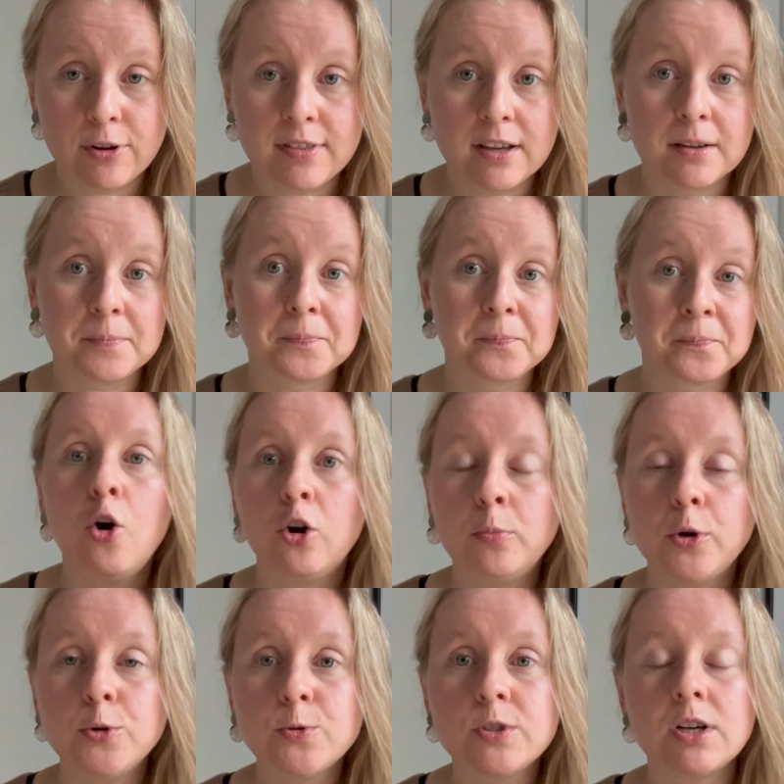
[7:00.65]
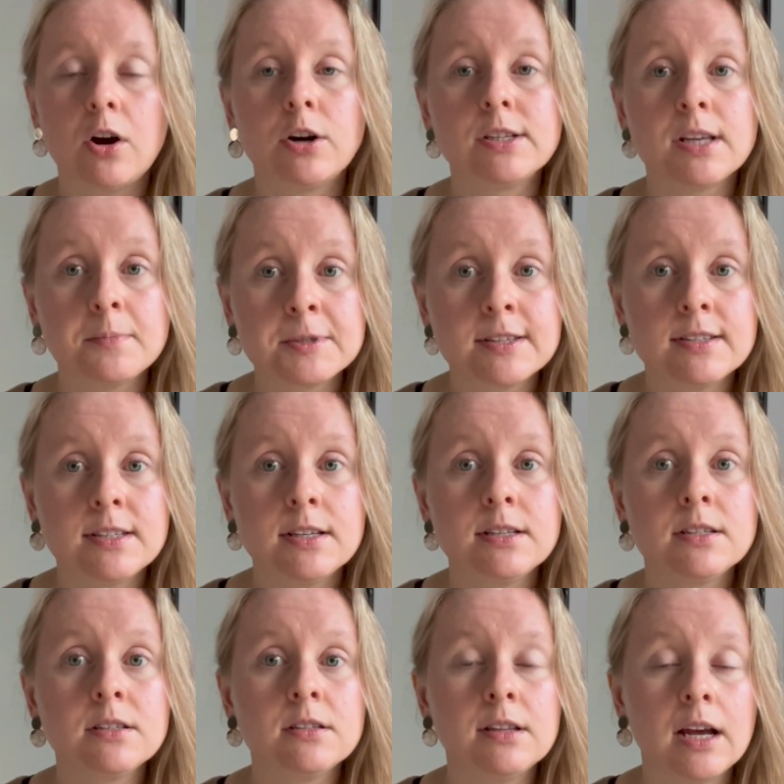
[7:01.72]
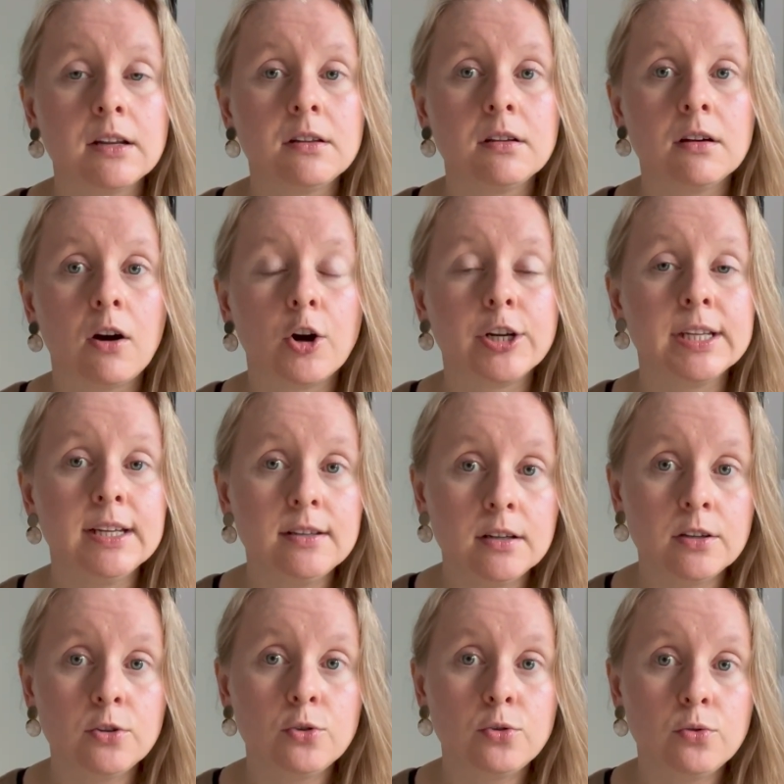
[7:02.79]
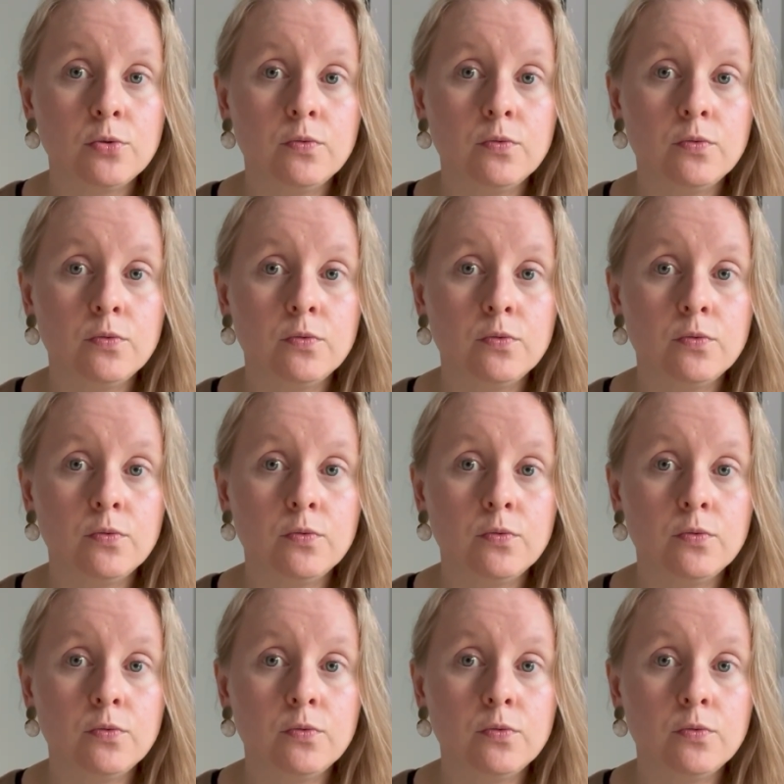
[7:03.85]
thing. Hormones are substances that are needed